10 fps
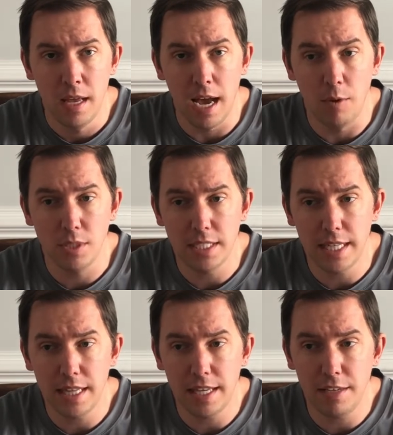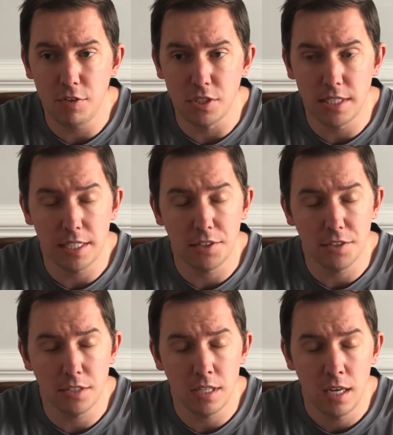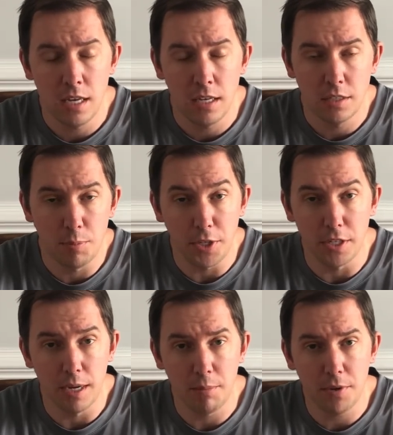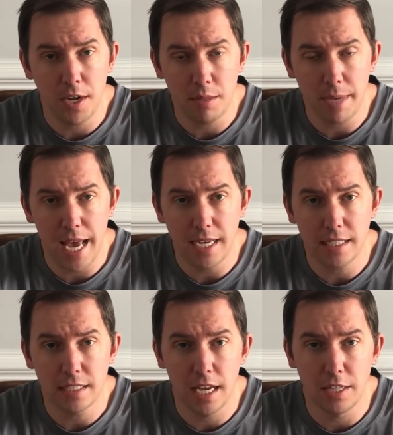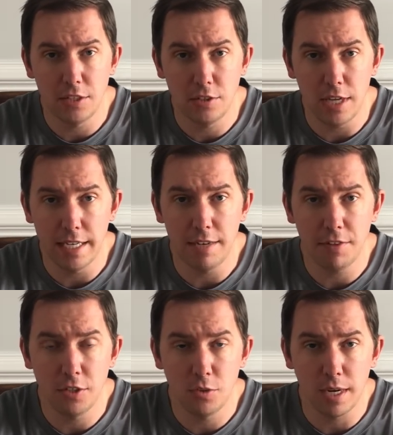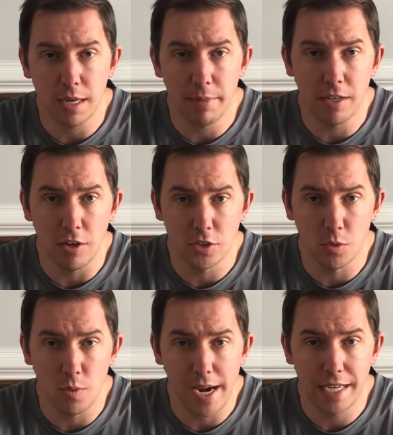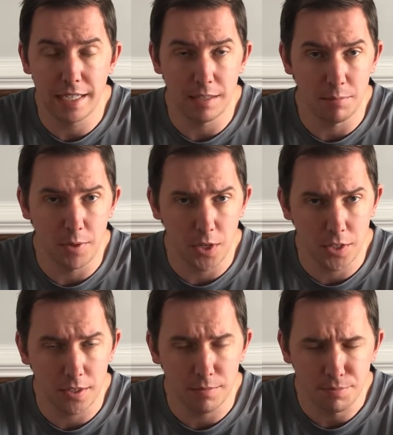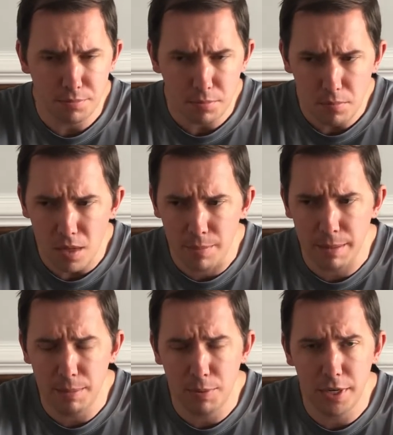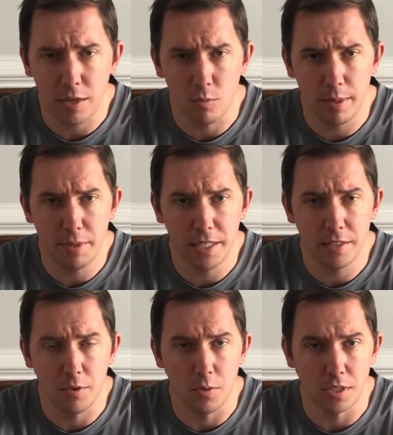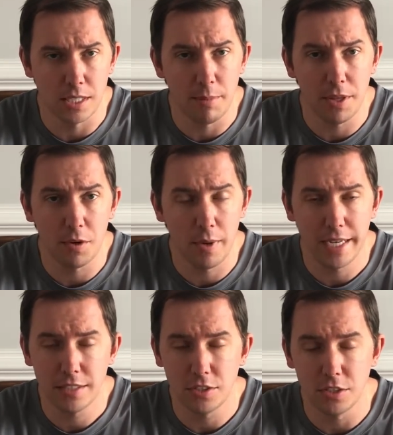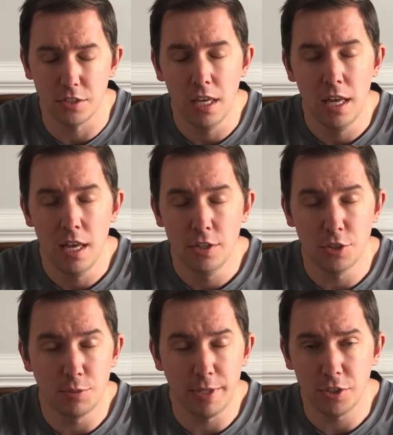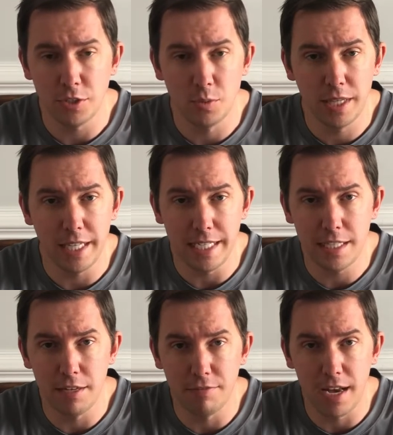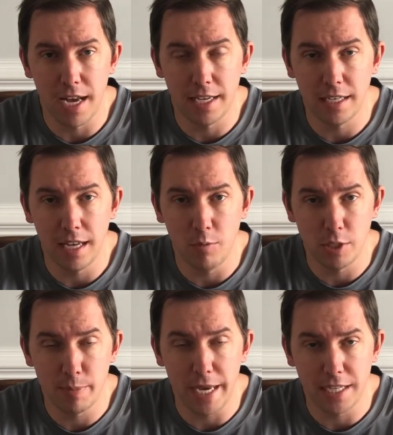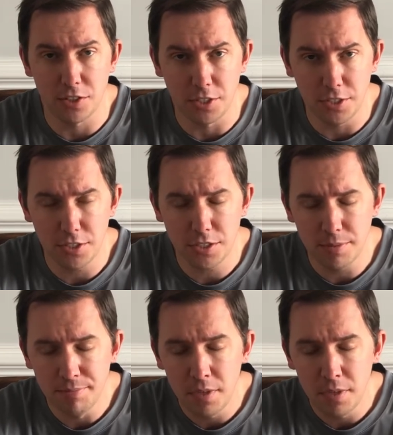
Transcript: I will say that they give you stickers to put your number on the bags. I definitely do recommend also writing it in marker, maybe putting a ribbon or some other way to just make sure it's really easy to find which bags are yours.